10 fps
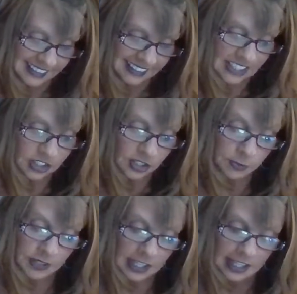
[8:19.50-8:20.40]
This could
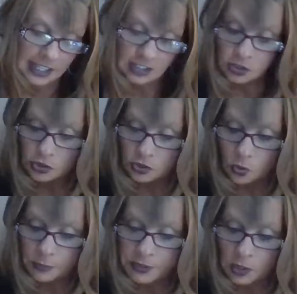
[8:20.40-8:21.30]
be a Cancer,
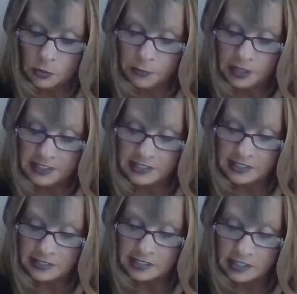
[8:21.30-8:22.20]
Scorpio, or
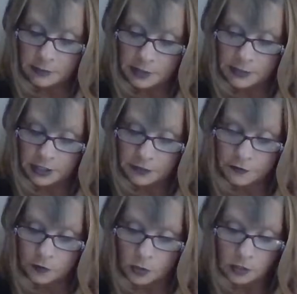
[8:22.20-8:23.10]
Pisces. Tell me about the
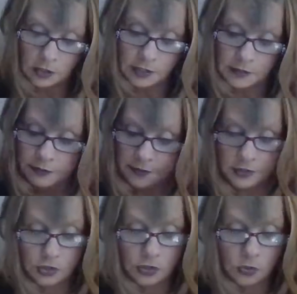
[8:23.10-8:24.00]
Four of
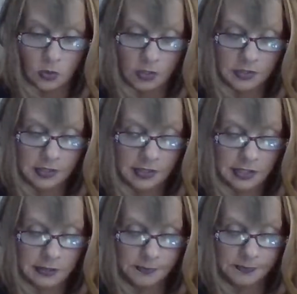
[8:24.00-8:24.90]
Swords.